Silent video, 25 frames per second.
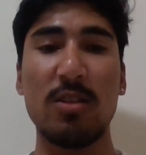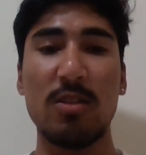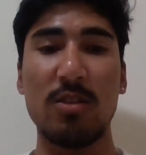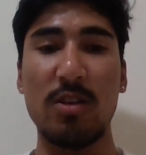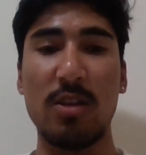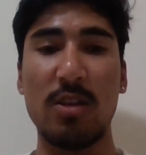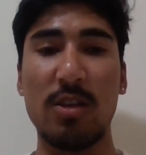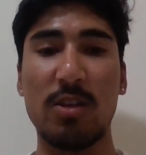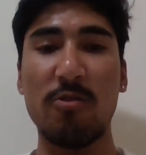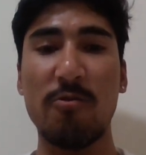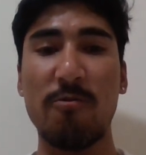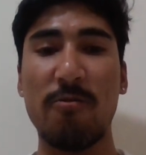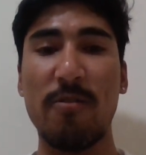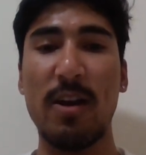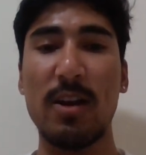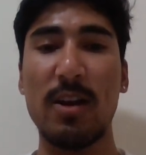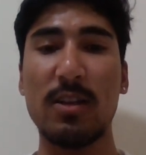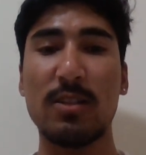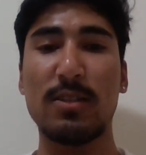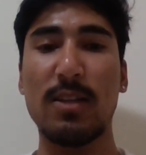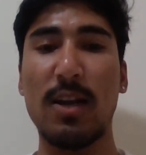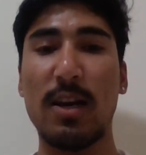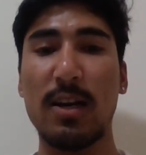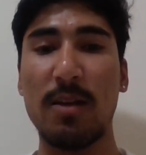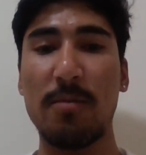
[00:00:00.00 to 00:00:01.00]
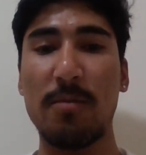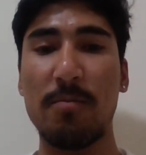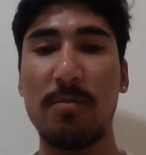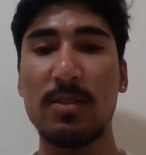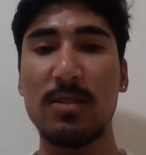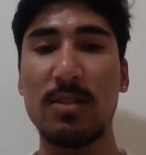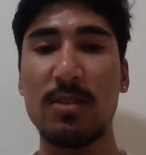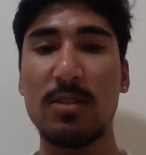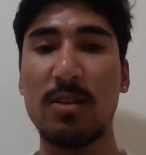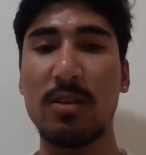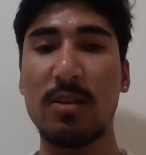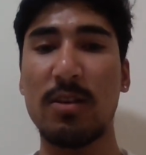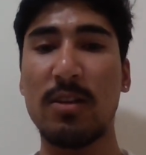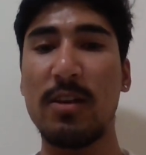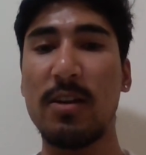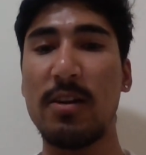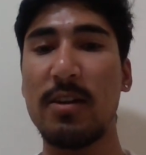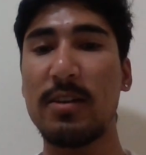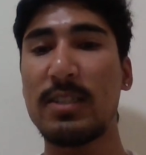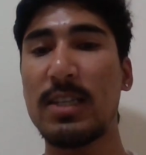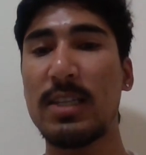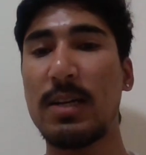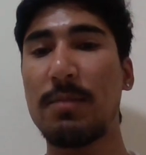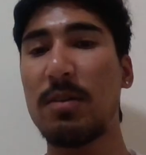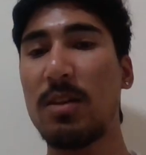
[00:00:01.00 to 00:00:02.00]
The Equifax data breach is a clear
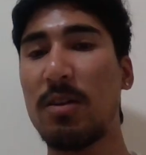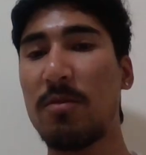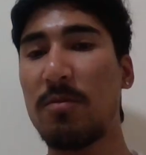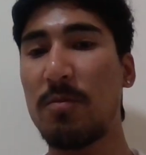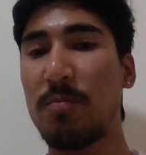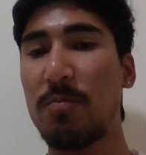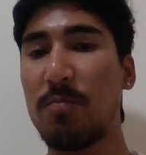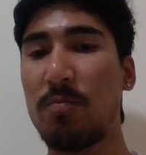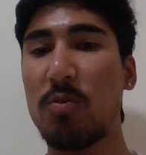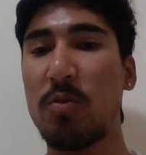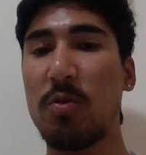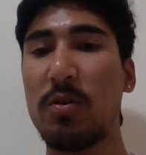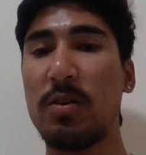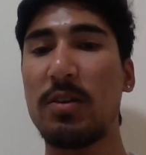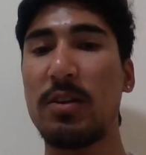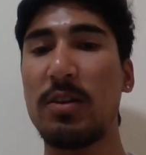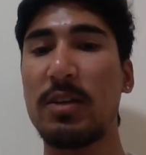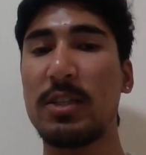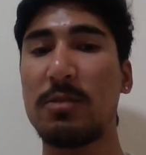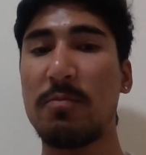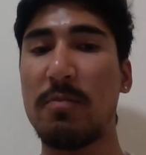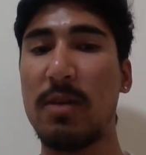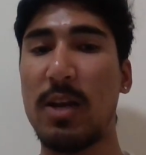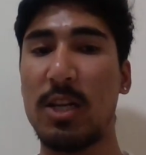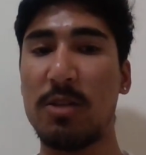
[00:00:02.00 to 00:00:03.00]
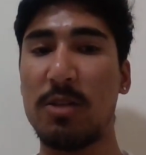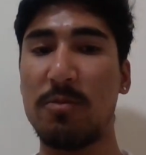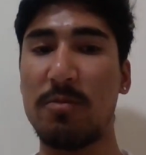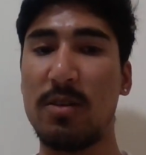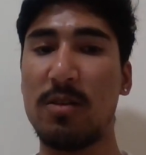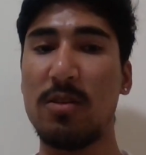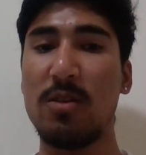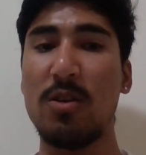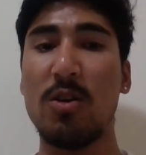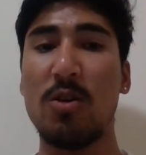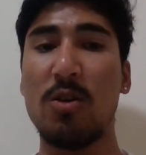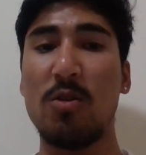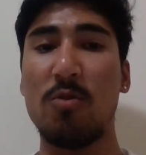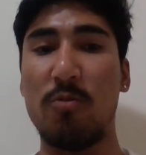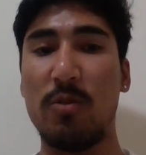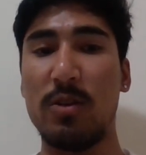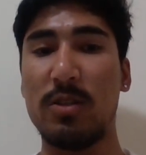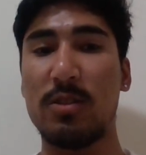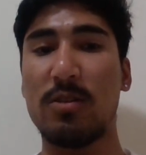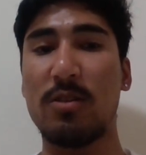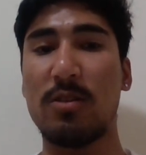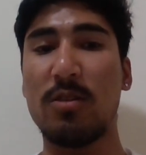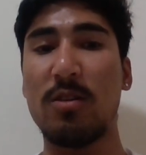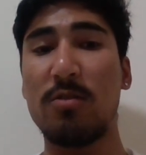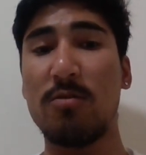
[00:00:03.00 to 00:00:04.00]
example of poor risk management,
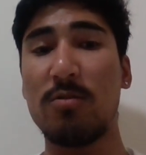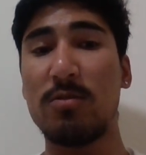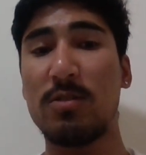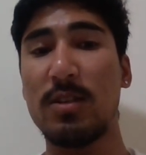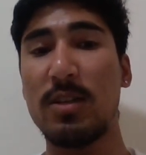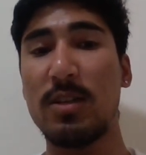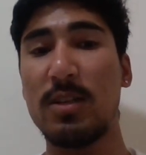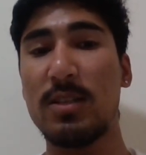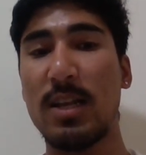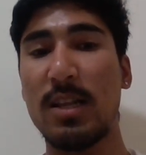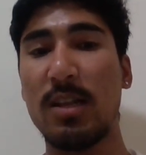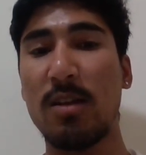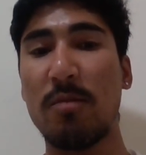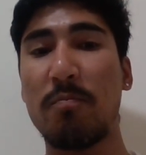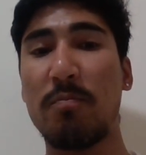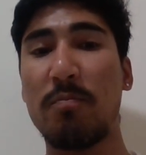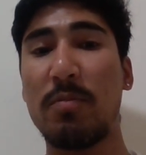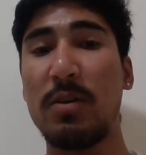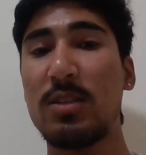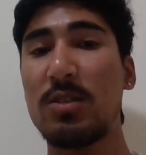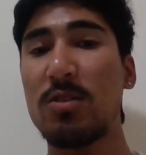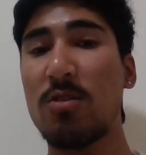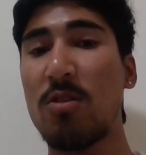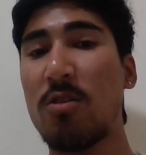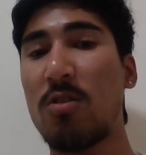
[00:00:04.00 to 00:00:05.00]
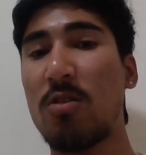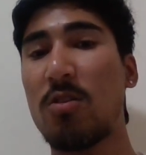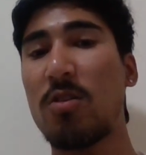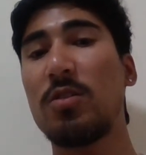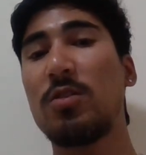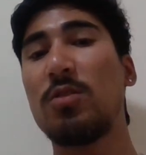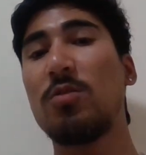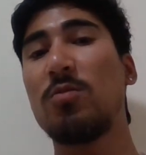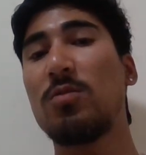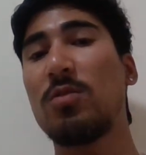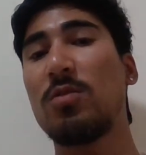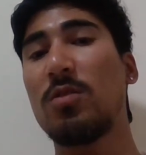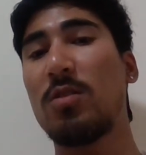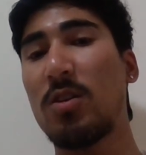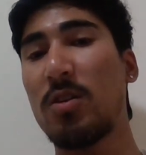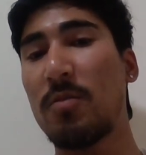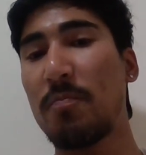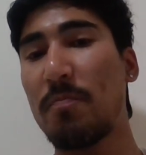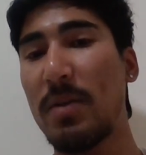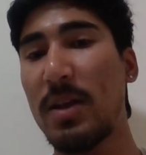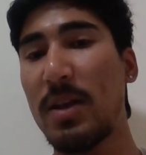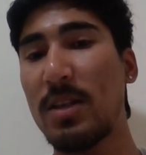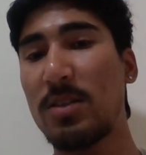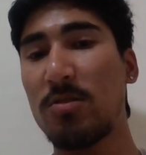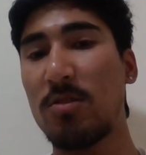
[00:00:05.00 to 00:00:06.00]
which says that the breach occurred due to the
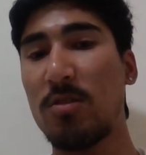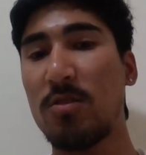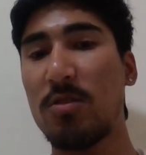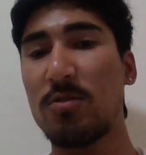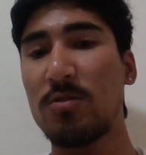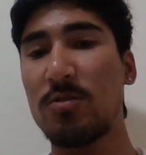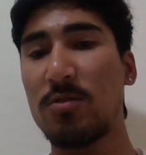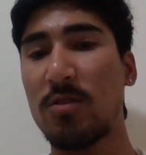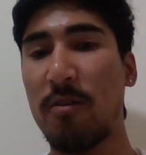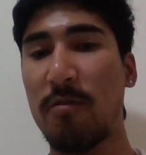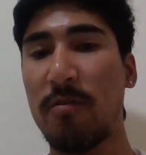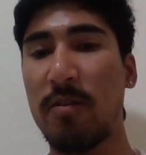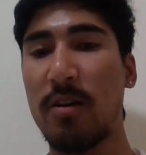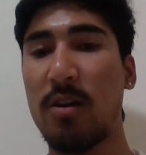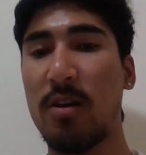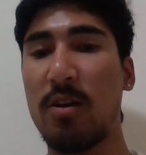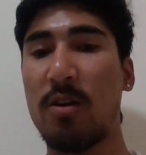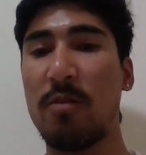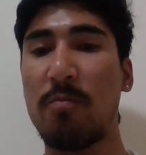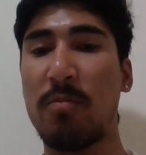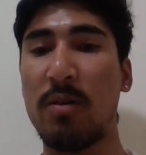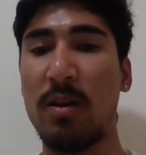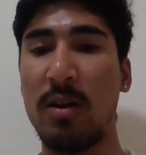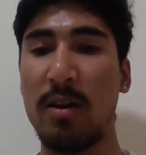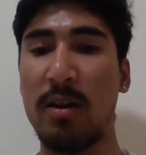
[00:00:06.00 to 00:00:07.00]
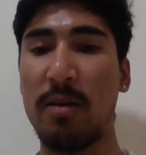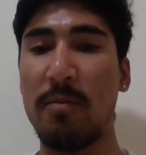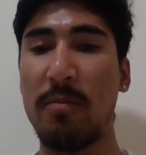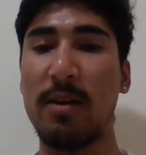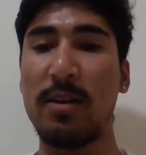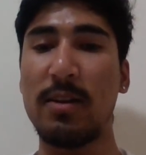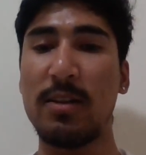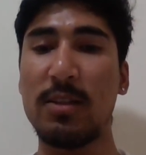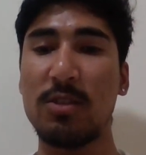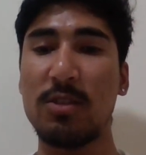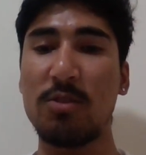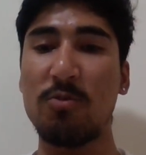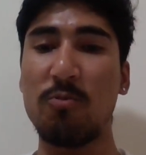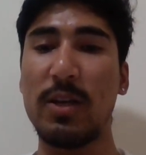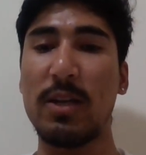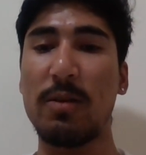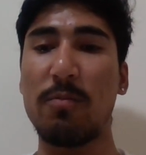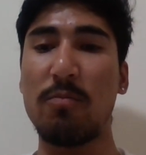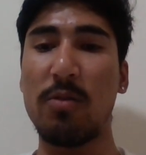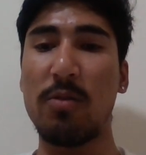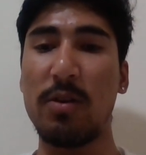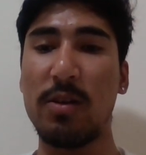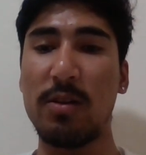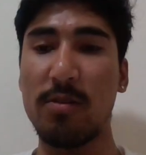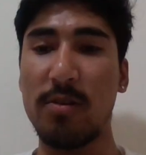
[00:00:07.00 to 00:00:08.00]
unpatched software vulnerabilities,
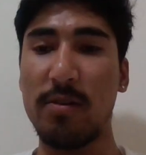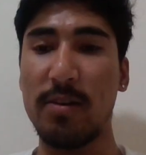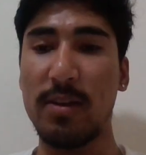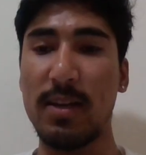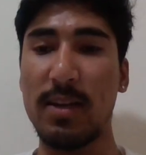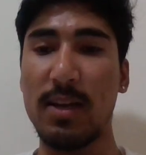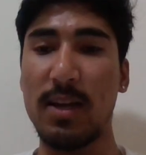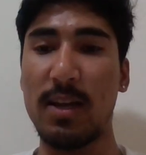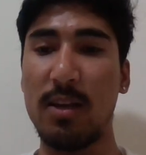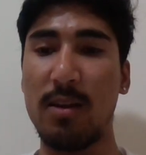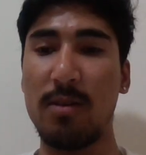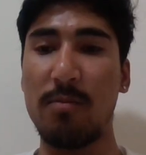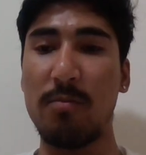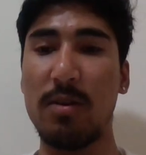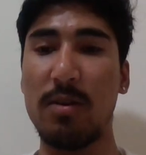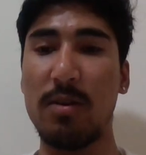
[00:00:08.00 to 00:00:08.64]
weak monitoring, and